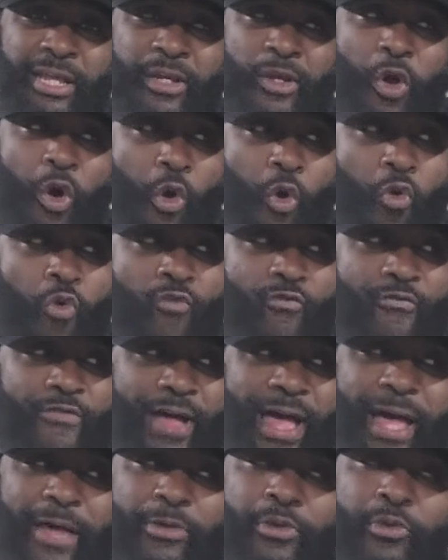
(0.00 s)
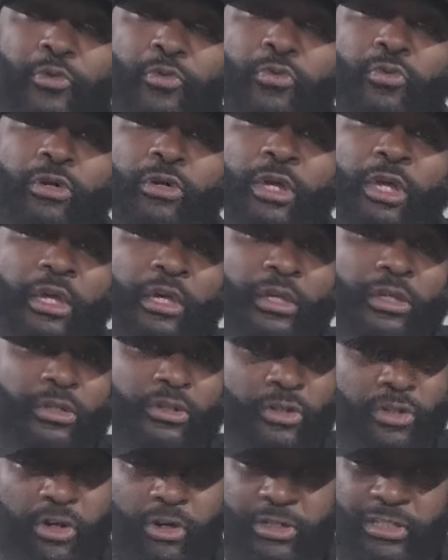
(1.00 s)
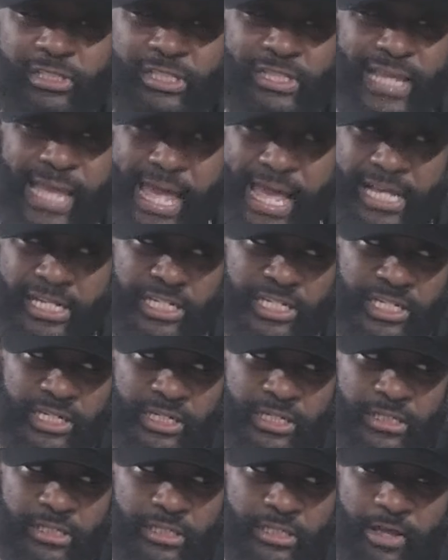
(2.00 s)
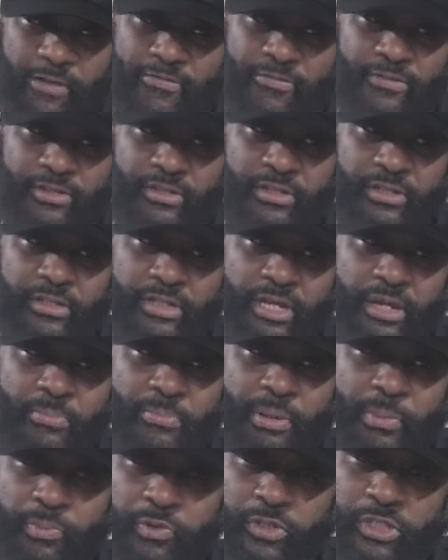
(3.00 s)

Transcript: and hold value, this gas shit is nothing. People